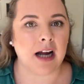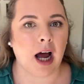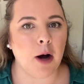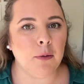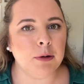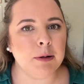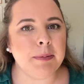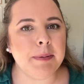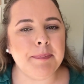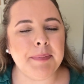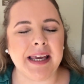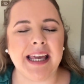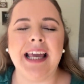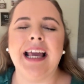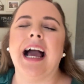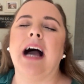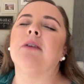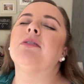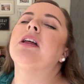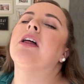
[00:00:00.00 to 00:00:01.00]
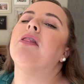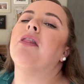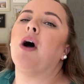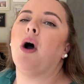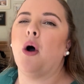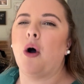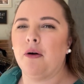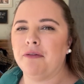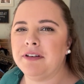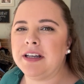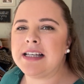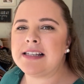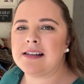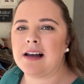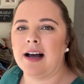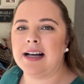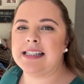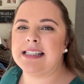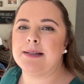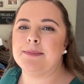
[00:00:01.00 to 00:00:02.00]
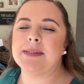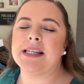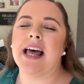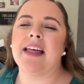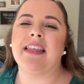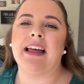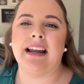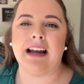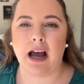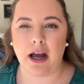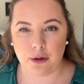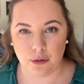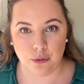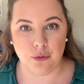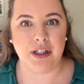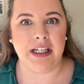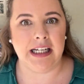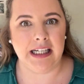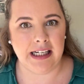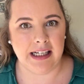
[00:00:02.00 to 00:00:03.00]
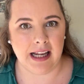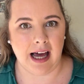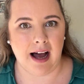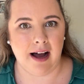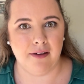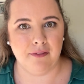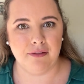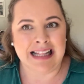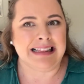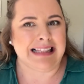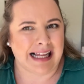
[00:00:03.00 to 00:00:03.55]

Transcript: I will be picking out the obvious items that I really love.